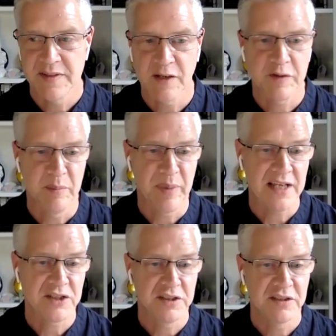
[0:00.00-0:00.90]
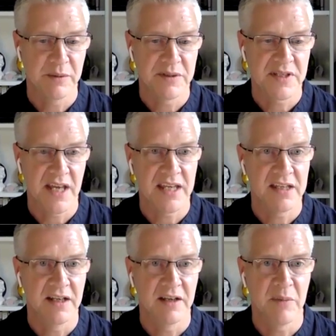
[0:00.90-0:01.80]
self-compassion, I would say,
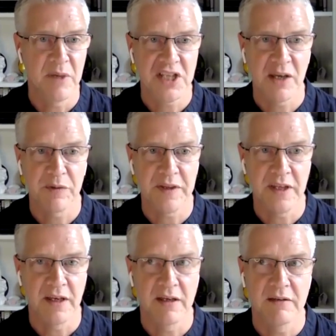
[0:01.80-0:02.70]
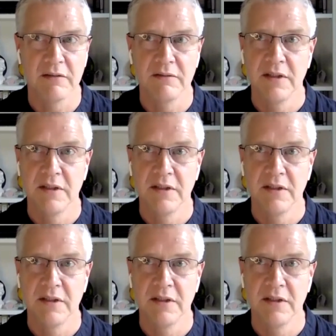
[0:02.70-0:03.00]
you know, a much healthier